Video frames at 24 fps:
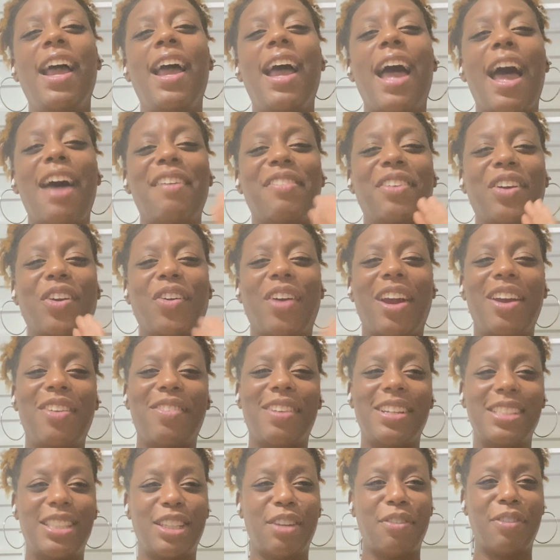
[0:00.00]
Have a great
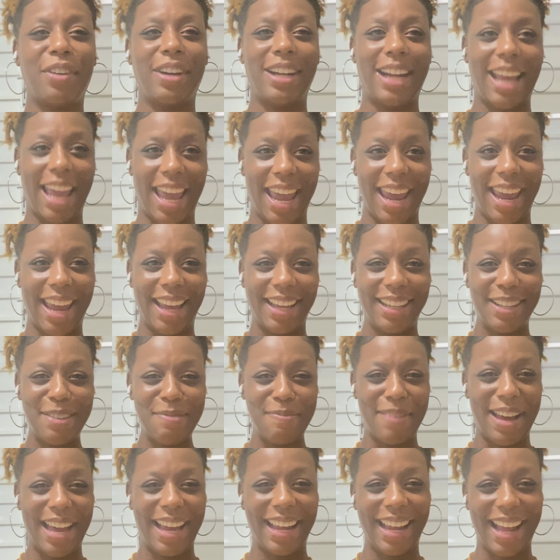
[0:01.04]
rest of your day.
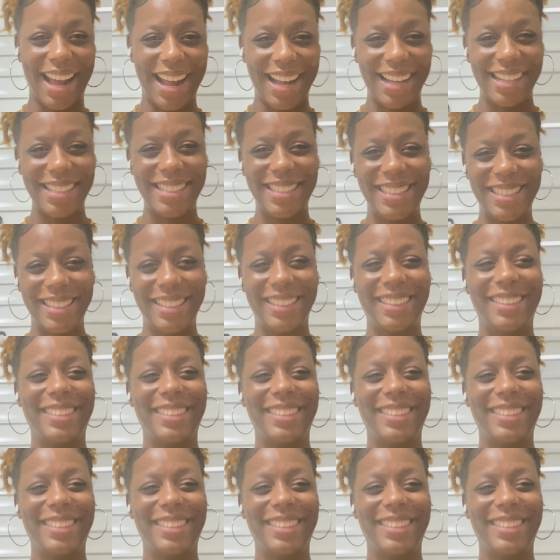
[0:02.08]
Bye, guys.